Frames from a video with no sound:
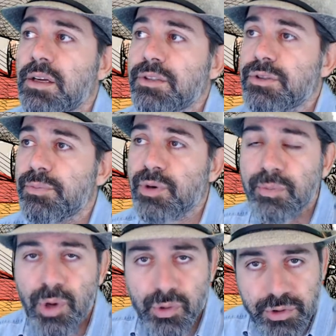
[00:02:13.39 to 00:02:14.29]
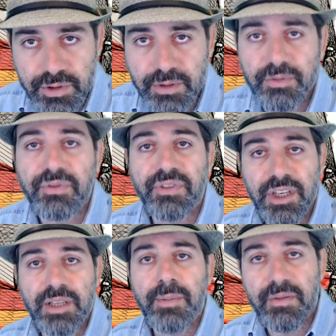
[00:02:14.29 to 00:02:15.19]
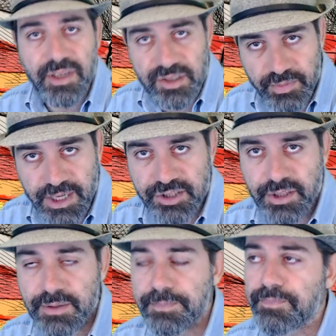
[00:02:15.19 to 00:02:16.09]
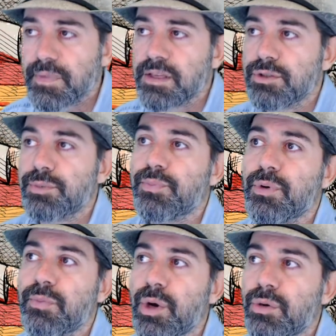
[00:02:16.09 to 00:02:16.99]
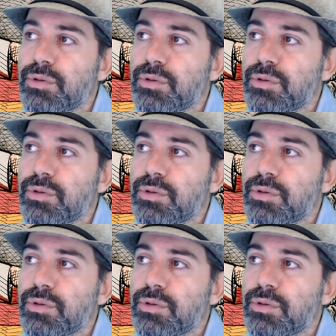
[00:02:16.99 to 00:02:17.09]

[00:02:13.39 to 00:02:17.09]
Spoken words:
to promote freedom of expression, to promote